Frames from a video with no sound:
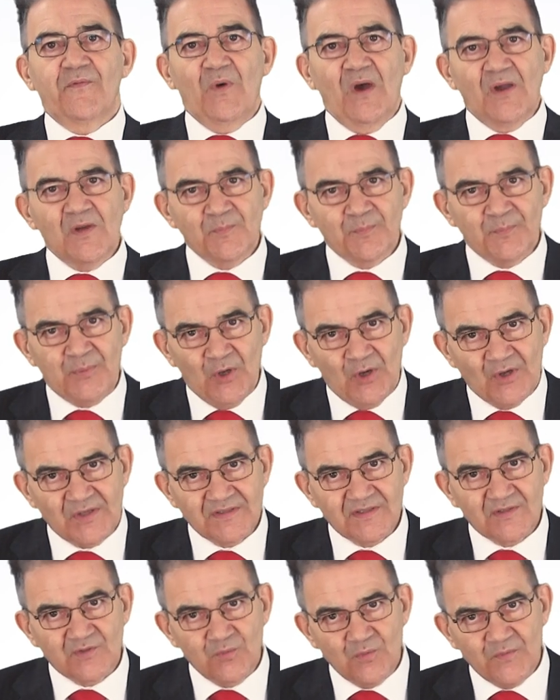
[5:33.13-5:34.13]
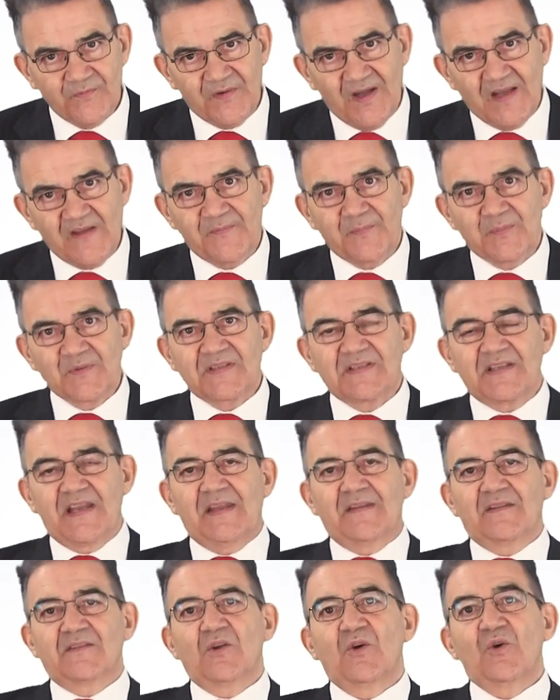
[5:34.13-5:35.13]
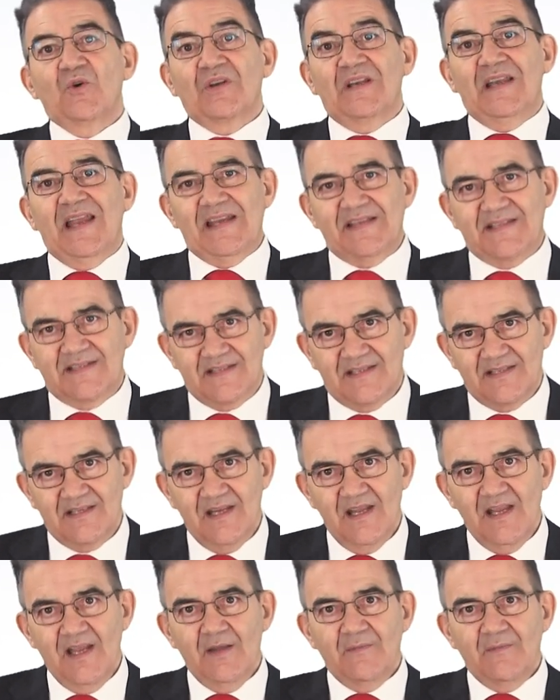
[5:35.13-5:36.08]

1.25% or less.